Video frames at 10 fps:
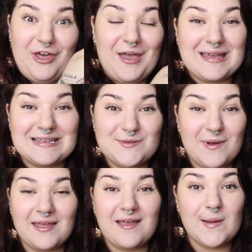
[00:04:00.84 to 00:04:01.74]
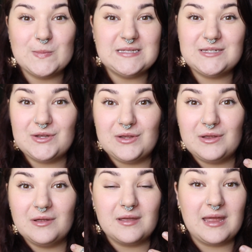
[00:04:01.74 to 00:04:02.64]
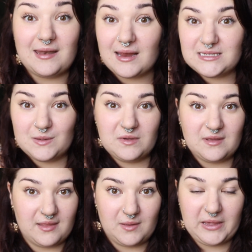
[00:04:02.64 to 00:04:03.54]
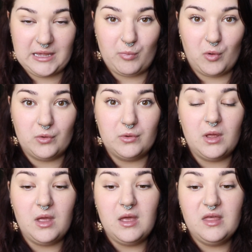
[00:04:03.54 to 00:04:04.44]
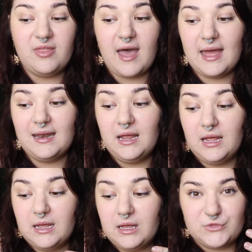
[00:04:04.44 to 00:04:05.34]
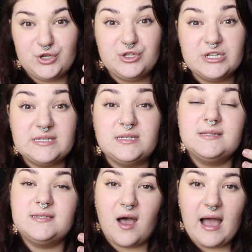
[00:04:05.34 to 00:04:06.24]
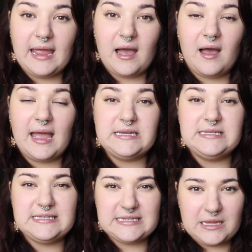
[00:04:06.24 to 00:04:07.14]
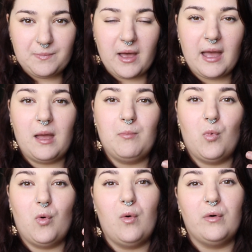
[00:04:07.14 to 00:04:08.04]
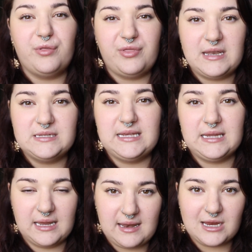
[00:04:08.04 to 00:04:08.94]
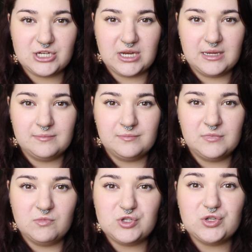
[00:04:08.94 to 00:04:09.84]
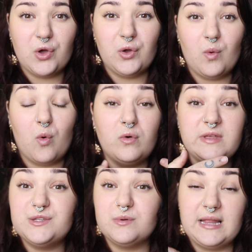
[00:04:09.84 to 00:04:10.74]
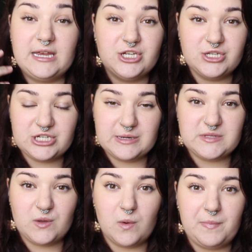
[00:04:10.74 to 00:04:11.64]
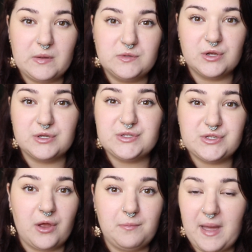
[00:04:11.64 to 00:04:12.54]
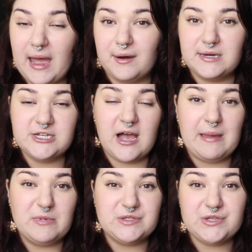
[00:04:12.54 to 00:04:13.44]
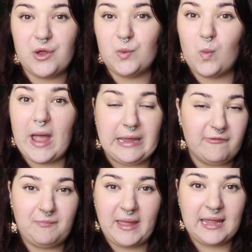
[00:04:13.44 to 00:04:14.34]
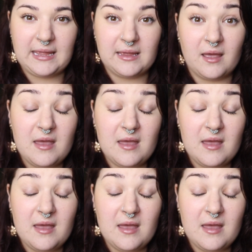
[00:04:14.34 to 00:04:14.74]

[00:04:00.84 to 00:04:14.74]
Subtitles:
thirst when it comes to connecting with other people, that you just desire a deeper and more authentic connection. So all these relationships that were built on a certain paradigm, a certain way of being,